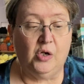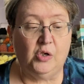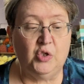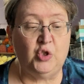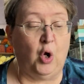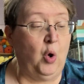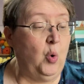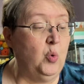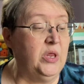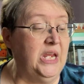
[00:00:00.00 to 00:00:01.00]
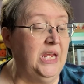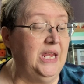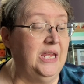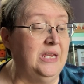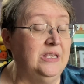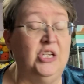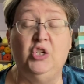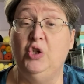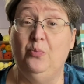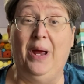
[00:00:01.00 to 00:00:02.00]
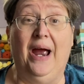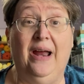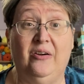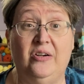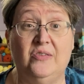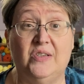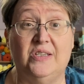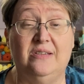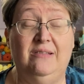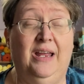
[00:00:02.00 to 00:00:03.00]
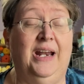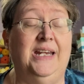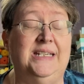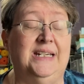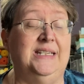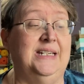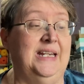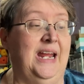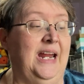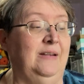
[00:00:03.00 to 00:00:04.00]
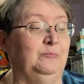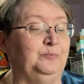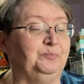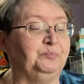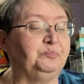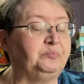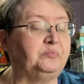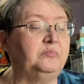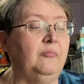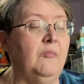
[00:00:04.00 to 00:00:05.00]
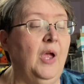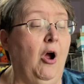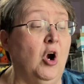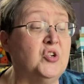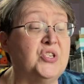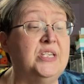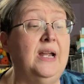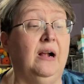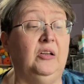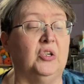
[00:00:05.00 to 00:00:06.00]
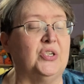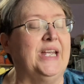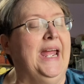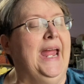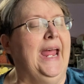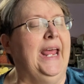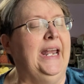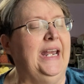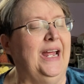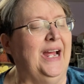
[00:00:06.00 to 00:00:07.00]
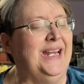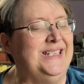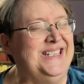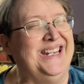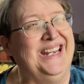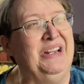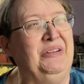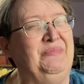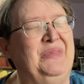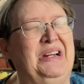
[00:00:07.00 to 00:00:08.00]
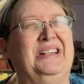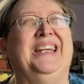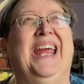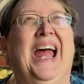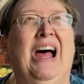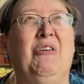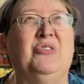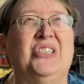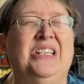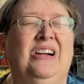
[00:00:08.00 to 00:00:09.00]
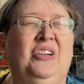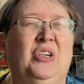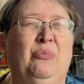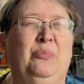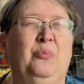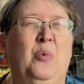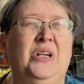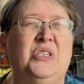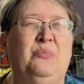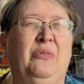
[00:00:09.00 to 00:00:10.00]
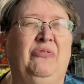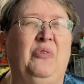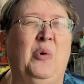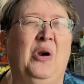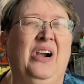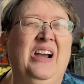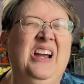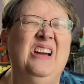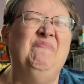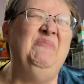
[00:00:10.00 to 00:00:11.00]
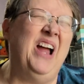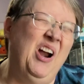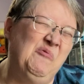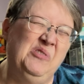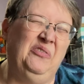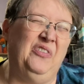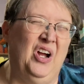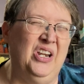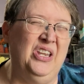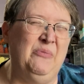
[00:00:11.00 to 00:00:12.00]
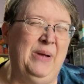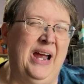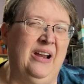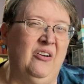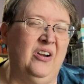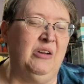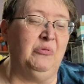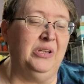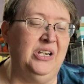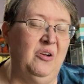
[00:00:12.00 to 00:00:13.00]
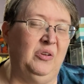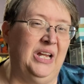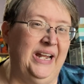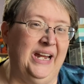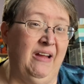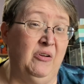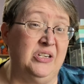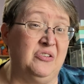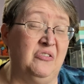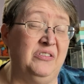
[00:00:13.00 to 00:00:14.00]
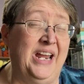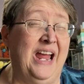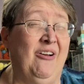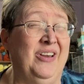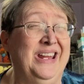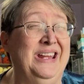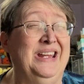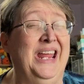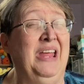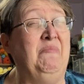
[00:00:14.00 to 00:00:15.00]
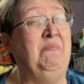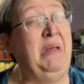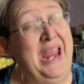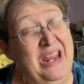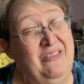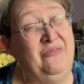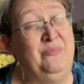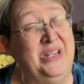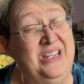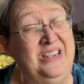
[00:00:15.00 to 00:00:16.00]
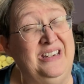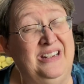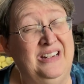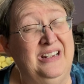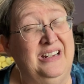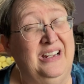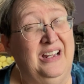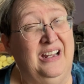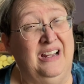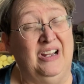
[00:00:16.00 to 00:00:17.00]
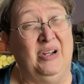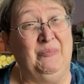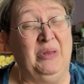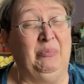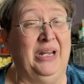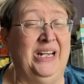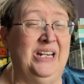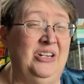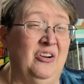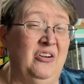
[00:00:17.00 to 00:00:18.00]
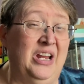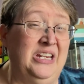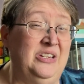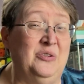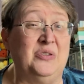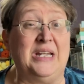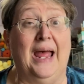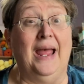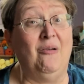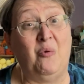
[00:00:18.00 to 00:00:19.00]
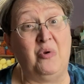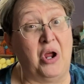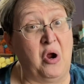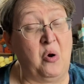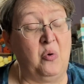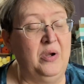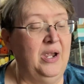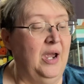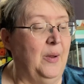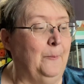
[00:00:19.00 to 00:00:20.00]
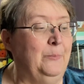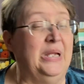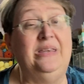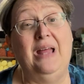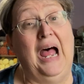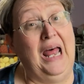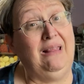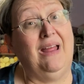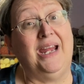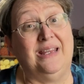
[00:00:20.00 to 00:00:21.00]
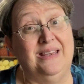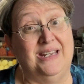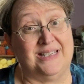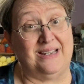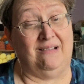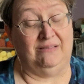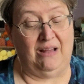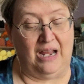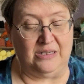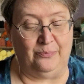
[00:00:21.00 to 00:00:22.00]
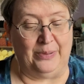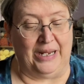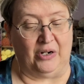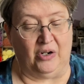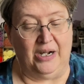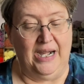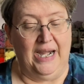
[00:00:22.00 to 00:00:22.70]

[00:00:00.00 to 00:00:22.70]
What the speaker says: So the 2 patterns that I did today are snugglers, and I did a cow snuggler once before. Not real fond of the pattern. I really don't like how it turned out. It may have been the blanket yarn I used, I don't know, but I like this a lot better.